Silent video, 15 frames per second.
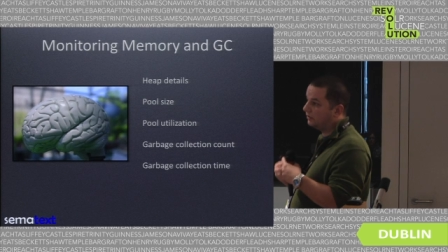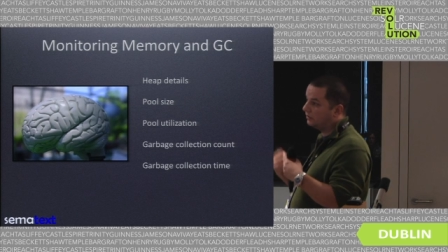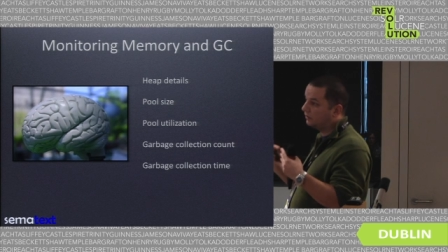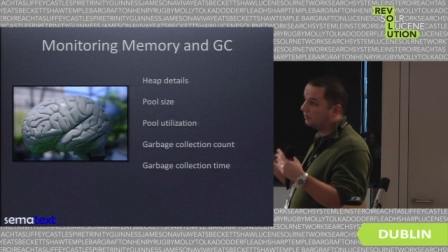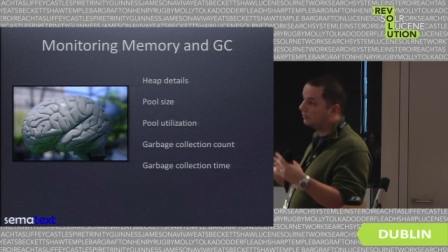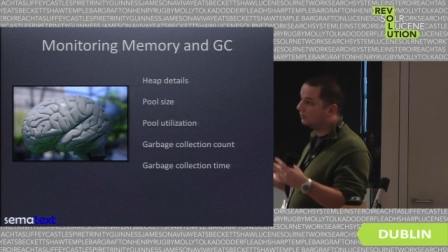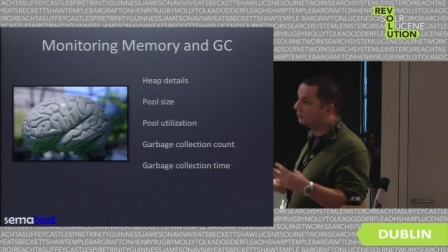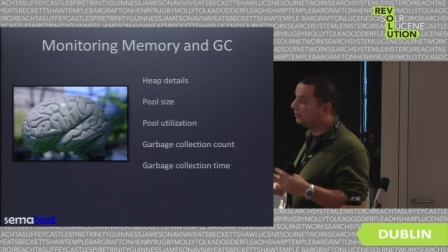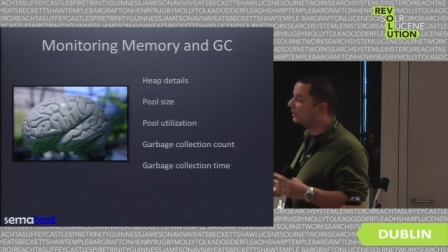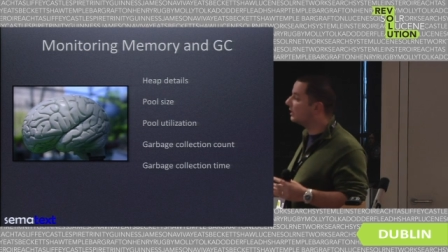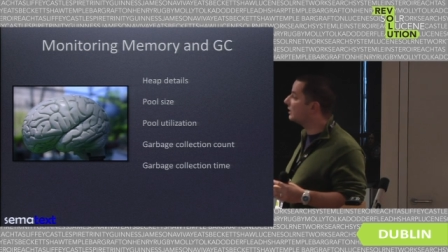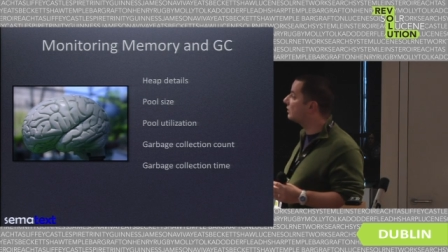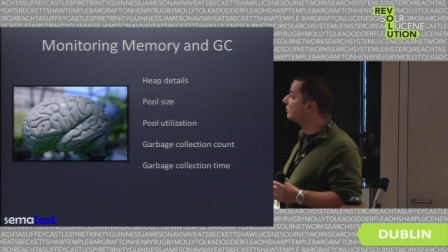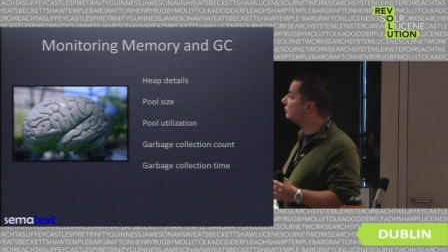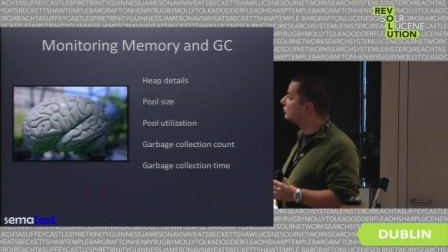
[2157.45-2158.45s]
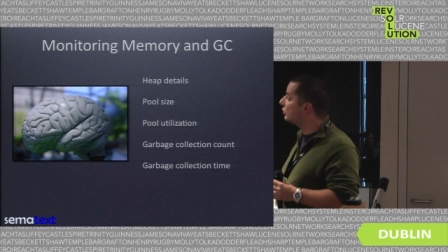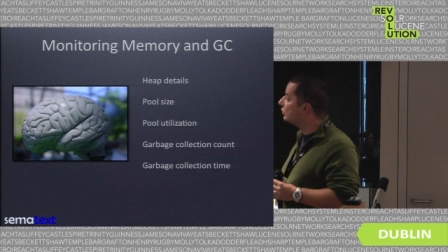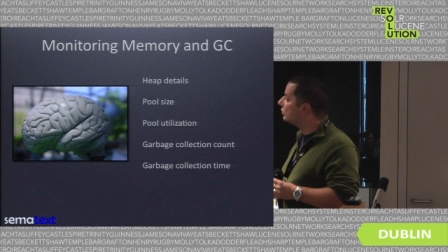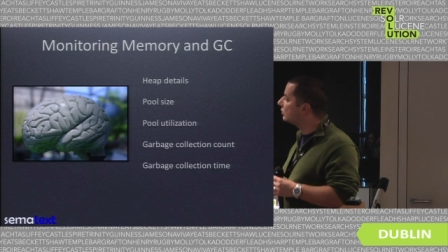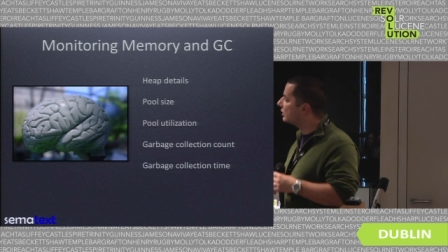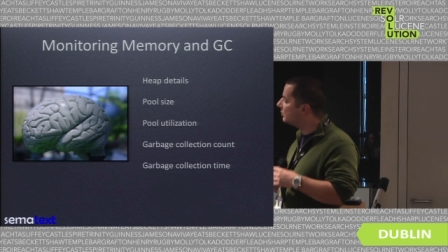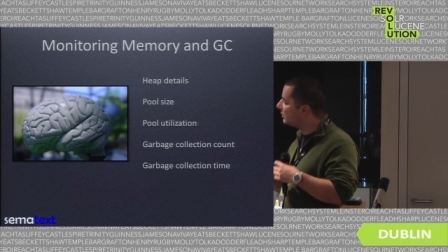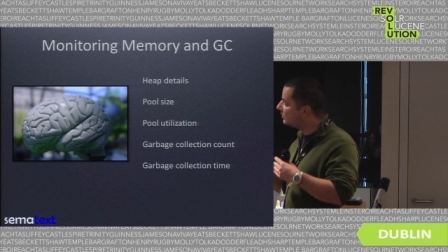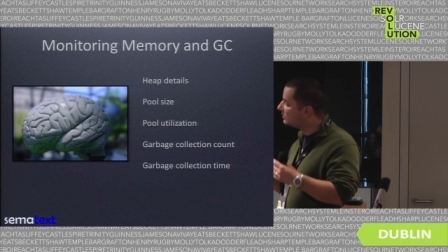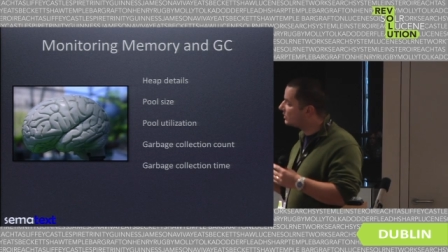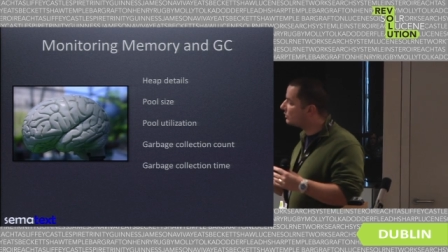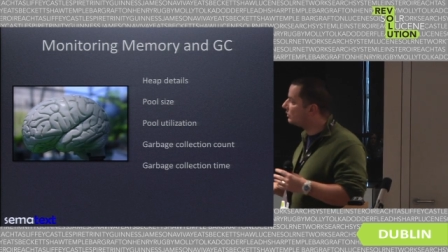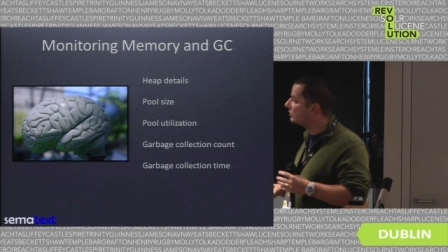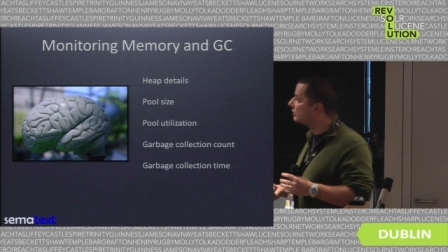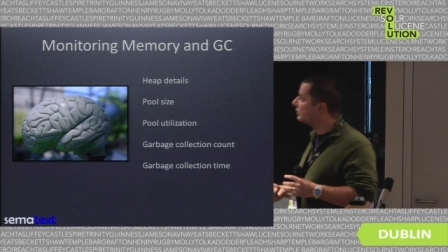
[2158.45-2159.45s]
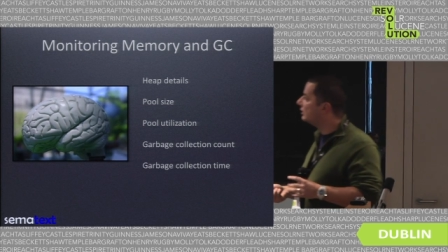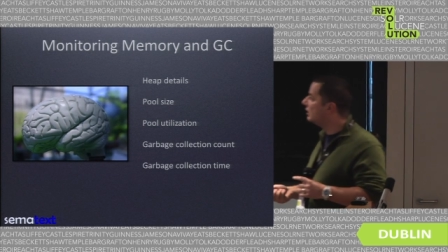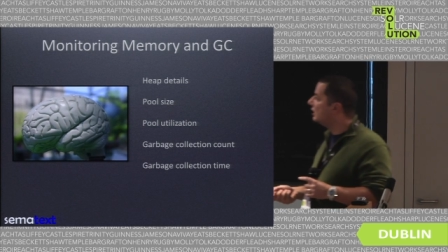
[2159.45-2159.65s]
talk, we talk about Solr.